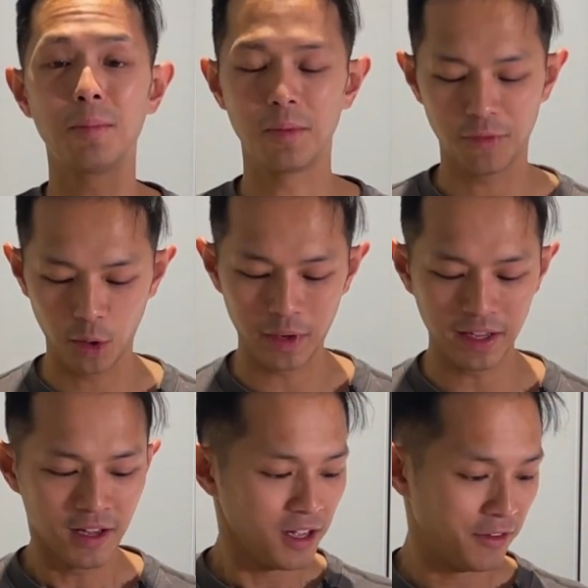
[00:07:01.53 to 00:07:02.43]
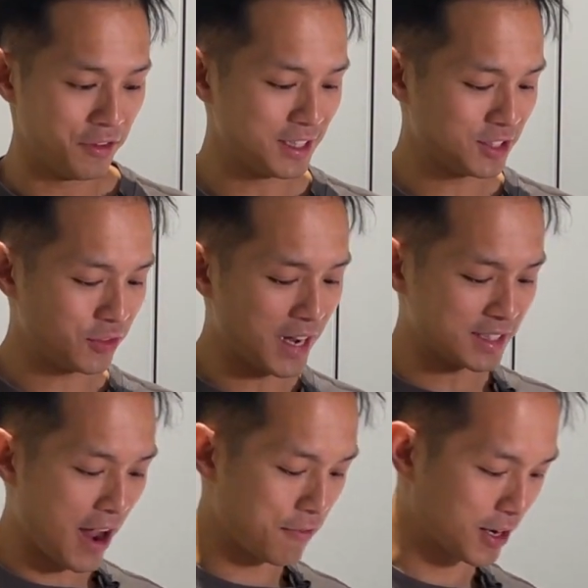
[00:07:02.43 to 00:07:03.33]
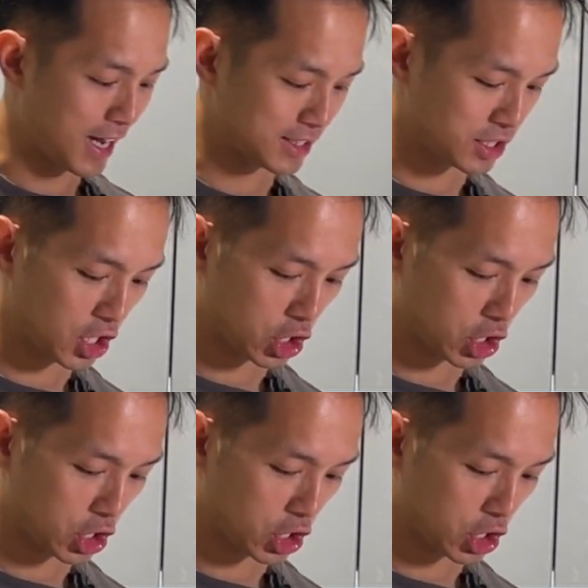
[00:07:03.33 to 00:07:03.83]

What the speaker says: before we finish the rest, I forgot the